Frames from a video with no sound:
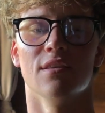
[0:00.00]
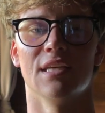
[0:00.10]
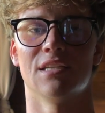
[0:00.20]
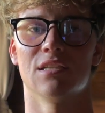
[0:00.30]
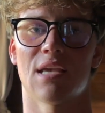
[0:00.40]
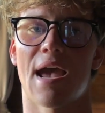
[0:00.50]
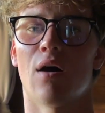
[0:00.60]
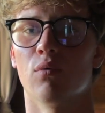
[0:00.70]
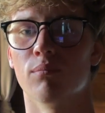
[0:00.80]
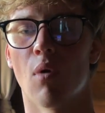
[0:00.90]
This is
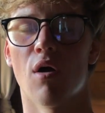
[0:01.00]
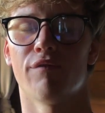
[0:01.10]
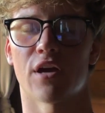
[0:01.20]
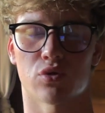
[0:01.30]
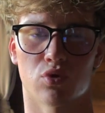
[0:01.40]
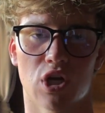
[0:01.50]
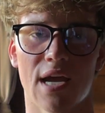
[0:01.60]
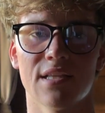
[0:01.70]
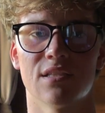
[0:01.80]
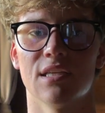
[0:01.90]
our myofascial
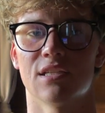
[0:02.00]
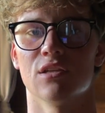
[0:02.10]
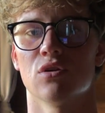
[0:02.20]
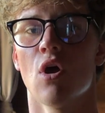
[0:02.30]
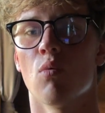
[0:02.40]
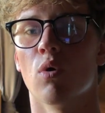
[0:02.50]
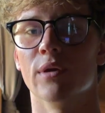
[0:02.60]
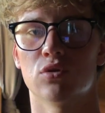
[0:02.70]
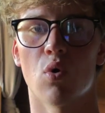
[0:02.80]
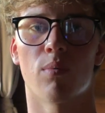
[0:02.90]
chains. This is what
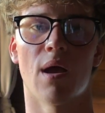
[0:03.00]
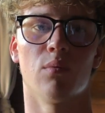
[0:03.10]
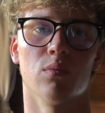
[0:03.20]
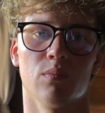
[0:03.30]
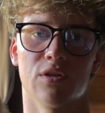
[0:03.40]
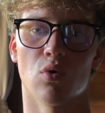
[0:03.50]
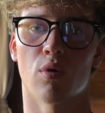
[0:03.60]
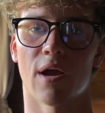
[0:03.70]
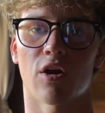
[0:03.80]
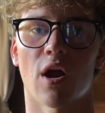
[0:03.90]
we talk about when we talk
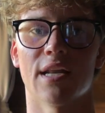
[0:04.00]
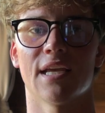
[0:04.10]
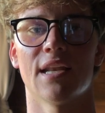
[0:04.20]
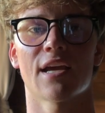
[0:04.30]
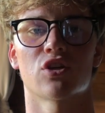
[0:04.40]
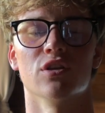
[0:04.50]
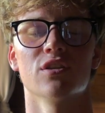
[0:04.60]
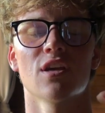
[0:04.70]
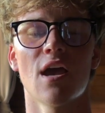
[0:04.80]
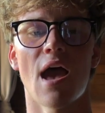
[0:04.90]
about creating
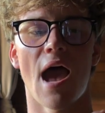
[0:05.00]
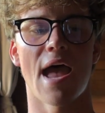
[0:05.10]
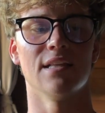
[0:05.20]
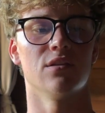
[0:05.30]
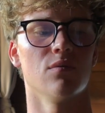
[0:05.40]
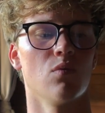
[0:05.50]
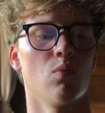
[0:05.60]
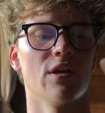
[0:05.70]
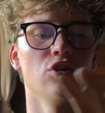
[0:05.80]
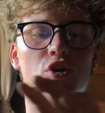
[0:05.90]
connections. And
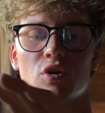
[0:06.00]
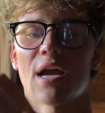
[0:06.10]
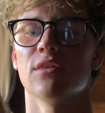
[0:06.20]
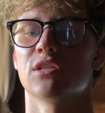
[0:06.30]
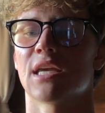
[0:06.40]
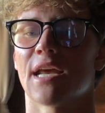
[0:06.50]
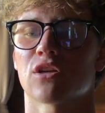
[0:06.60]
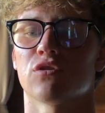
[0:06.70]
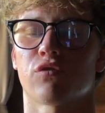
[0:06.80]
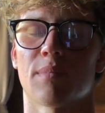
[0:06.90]
when you create these
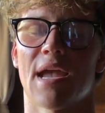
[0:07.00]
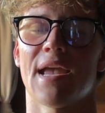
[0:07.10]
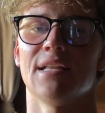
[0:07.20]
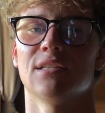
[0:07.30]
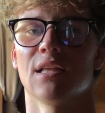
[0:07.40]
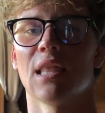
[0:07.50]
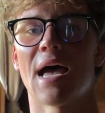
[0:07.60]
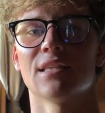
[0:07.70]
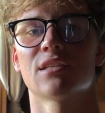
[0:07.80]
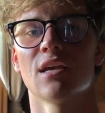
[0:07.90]
connections from the hand to the
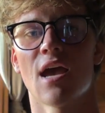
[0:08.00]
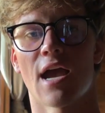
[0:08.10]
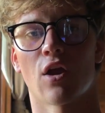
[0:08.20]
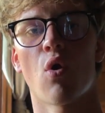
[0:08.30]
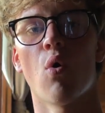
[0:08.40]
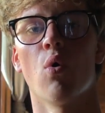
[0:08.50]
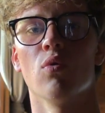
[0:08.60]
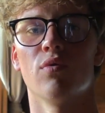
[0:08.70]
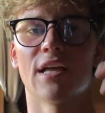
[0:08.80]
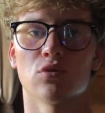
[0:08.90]
lats and
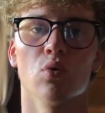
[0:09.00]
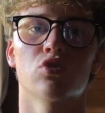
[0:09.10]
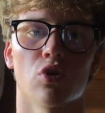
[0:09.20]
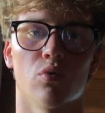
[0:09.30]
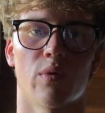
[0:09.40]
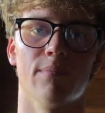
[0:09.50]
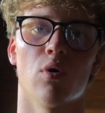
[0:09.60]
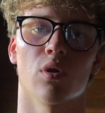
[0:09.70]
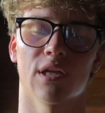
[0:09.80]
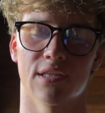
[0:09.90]
core, that's also
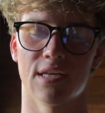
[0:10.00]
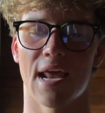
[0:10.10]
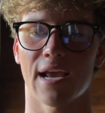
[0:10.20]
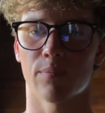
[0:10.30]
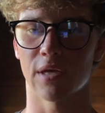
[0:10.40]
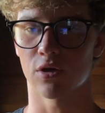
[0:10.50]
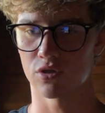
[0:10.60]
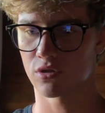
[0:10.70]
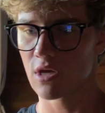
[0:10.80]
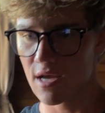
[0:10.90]
remodeling the neck,
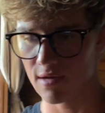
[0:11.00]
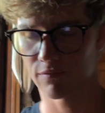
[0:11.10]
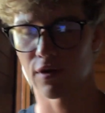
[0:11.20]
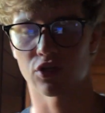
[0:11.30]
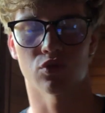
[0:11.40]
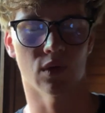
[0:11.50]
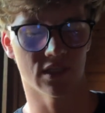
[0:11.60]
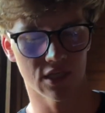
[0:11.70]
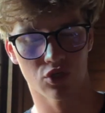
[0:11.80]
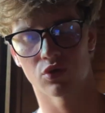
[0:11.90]
because fascia is one
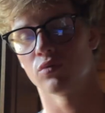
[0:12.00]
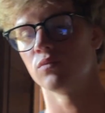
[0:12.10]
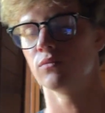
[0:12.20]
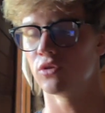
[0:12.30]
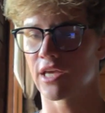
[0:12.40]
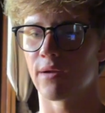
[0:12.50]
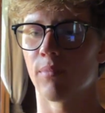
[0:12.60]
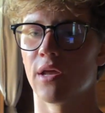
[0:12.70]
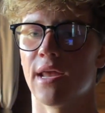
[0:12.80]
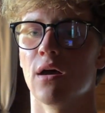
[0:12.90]
tissue, you get it
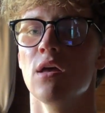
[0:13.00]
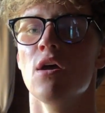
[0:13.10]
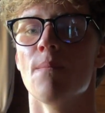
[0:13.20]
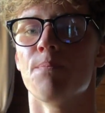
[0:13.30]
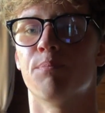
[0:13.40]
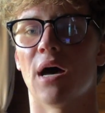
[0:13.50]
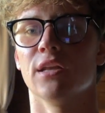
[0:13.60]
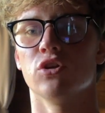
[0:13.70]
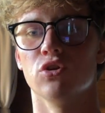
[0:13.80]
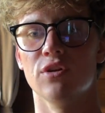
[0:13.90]
by now.
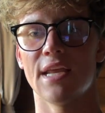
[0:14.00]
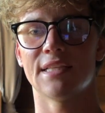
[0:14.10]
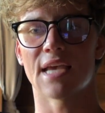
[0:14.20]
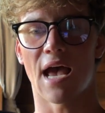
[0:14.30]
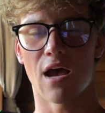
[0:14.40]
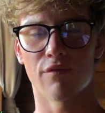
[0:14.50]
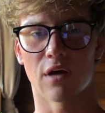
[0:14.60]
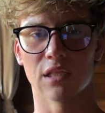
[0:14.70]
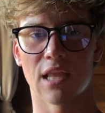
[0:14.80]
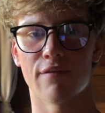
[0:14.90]
But you need to have
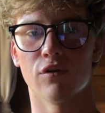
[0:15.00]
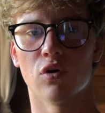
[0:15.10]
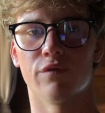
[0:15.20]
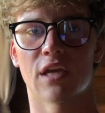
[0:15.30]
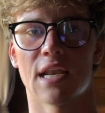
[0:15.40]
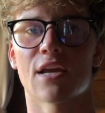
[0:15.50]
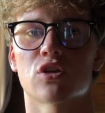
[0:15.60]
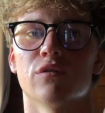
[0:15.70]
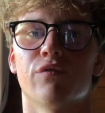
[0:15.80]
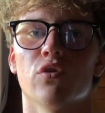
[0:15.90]
a level of
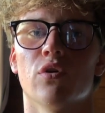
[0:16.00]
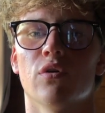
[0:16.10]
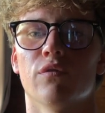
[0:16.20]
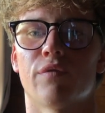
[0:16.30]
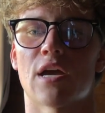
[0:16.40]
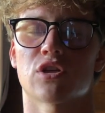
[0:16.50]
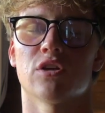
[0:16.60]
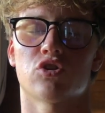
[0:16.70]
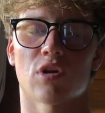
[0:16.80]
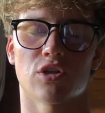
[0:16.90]
connection for the fascia
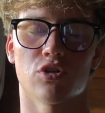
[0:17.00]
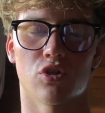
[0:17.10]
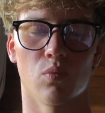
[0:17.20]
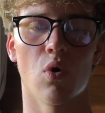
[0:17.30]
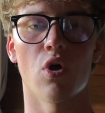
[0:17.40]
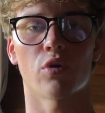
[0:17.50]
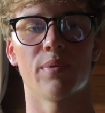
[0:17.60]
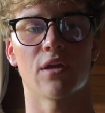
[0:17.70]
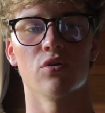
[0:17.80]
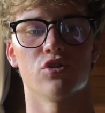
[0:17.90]
stretches to work,
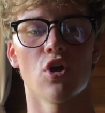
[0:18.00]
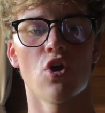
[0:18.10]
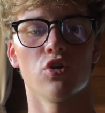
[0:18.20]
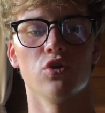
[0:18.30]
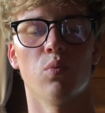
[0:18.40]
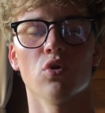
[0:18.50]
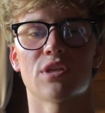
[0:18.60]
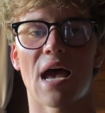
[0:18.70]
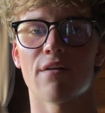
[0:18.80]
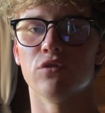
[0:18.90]
because you want
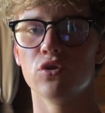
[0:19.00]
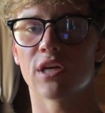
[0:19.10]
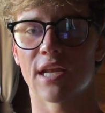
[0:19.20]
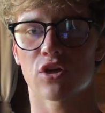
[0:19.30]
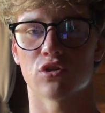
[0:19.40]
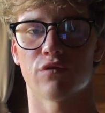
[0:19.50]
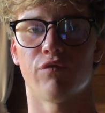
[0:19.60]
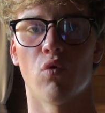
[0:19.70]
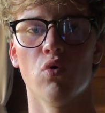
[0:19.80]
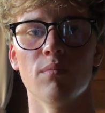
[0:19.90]
to have new connections
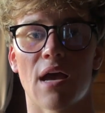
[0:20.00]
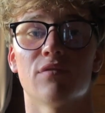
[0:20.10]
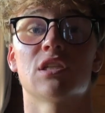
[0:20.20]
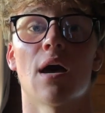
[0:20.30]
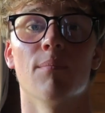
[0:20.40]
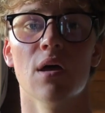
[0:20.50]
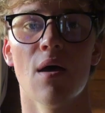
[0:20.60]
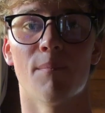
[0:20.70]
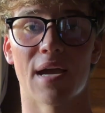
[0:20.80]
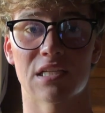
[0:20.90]
form, have some
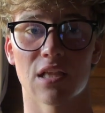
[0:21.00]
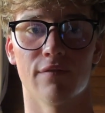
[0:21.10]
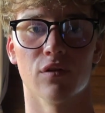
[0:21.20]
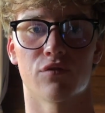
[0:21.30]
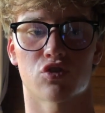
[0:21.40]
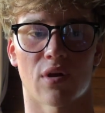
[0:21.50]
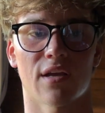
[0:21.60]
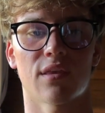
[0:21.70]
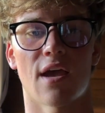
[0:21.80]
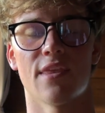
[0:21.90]
base level of
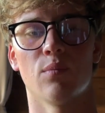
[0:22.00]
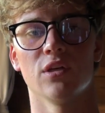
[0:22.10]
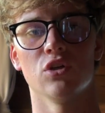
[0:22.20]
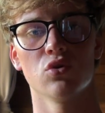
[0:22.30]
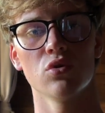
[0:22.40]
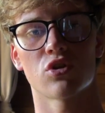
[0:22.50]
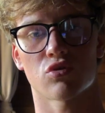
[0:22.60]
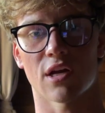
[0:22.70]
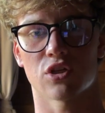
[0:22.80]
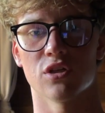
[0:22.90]
strength, and then when you do the
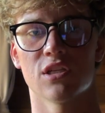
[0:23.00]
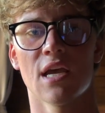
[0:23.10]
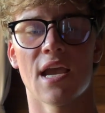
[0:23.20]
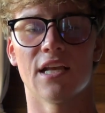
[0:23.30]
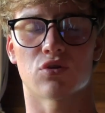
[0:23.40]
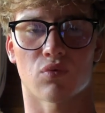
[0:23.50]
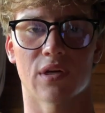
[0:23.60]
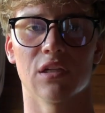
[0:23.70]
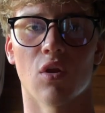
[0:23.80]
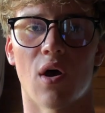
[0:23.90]
stretches, it's
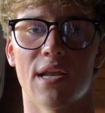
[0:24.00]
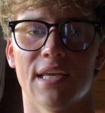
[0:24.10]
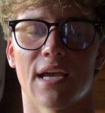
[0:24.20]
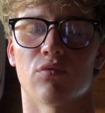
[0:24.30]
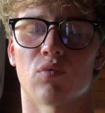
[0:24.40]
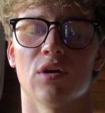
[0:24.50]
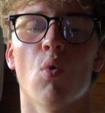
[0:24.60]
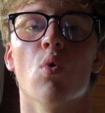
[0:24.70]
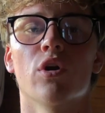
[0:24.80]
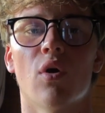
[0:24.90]
realigning and
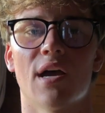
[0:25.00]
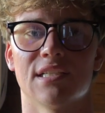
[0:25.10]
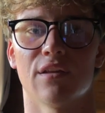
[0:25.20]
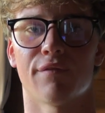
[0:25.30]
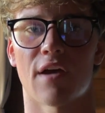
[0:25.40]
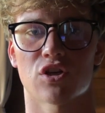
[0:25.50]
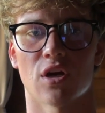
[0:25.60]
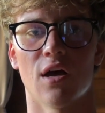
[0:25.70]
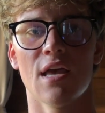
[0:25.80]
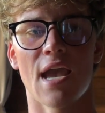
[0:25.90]
reorganizing the
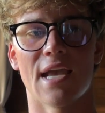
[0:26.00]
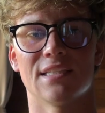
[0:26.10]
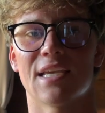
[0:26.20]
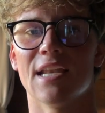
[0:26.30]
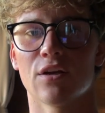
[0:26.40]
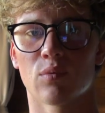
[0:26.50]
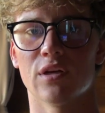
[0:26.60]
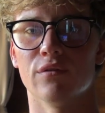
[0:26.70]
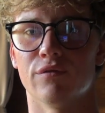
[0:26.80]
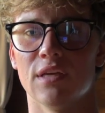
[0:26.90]
fascia. It's getting
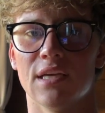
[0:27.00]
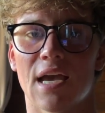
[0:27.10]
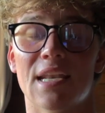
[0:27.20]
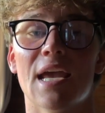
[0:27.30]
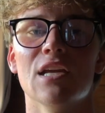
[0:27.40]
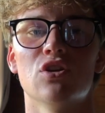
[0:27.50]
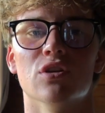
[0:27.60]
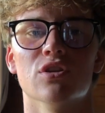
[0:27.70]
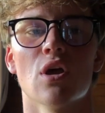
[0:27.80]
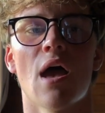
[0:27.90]
rid of the
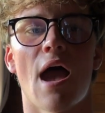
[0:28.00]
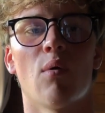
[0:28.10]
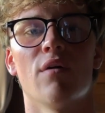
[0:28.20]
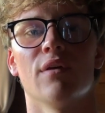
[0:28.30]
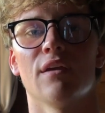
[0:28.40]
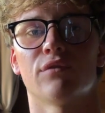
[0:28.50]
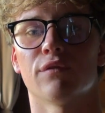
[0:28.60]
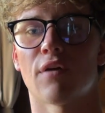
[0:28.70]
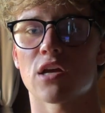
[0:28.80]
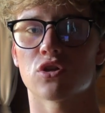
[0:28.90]
adhesions. However, if the
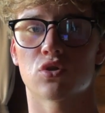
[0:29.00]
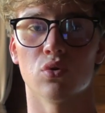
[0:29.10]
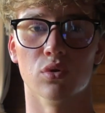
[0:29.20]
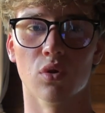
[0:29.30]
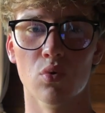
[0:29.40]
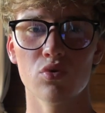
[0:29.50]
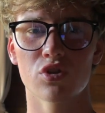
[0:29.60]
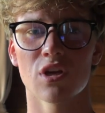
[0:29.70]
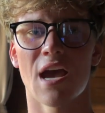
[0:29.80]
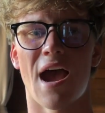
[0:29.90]
fascia is too
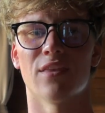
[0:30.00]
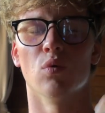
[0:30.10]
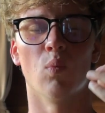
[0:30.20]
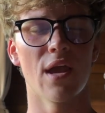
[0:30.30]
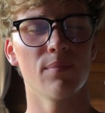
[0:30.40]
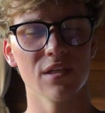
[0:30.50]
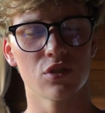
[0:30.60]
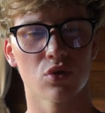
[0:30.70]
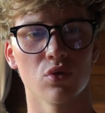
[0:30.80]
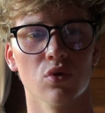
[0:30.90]
loose and the web is
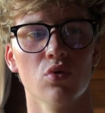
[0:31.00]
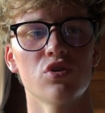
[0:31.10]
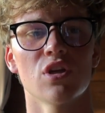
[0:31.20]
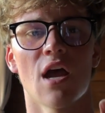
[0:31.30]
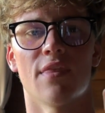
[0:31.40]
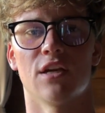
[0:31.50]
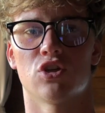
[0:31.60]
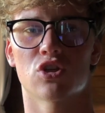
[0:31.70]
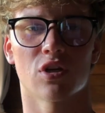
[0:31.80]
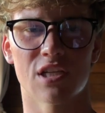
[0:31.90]
too loose, then it's
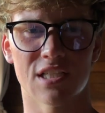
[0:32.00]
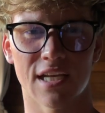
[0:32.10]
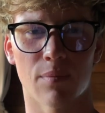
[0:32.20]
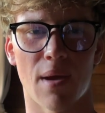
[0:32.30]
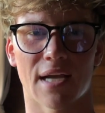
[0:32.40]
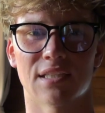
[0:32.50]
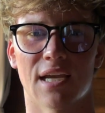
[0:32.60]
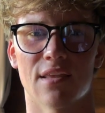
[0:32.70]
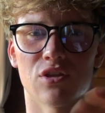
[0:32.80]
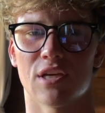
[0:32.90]
just going to stick back
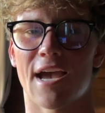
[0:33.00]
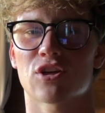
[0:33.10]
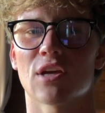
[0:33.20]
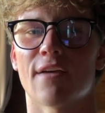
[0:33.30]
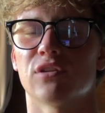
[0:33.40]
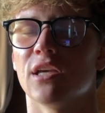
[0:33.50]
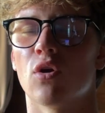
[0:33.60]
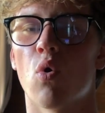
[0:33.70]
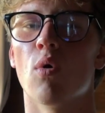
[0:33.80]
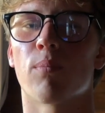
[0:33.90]
together. So you actually have to
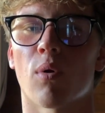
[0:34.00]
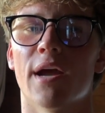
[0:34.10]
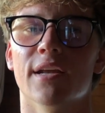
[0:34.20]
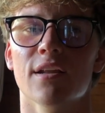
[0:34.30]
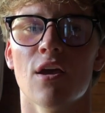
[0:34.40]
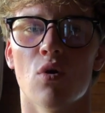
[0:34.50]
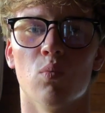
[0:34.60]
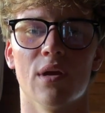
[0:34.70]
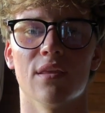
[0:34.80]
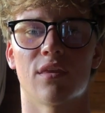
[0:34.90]
incorporate it
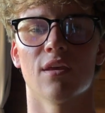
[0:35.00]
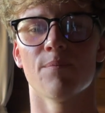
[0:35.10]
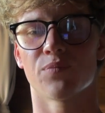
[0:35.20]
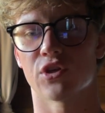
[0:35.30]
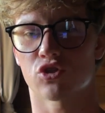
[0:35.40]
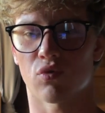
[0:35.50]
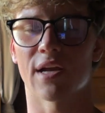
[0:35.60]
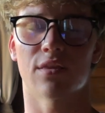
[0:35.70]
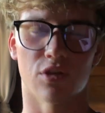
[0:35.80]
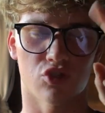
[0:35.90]
with the
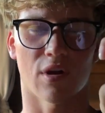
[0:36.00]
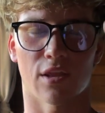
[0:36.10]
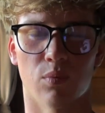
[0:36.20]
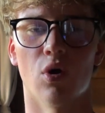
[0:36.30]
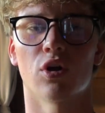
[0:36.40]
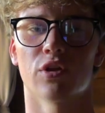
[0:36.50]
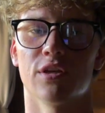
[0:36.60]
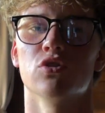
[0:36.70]
strength work that you're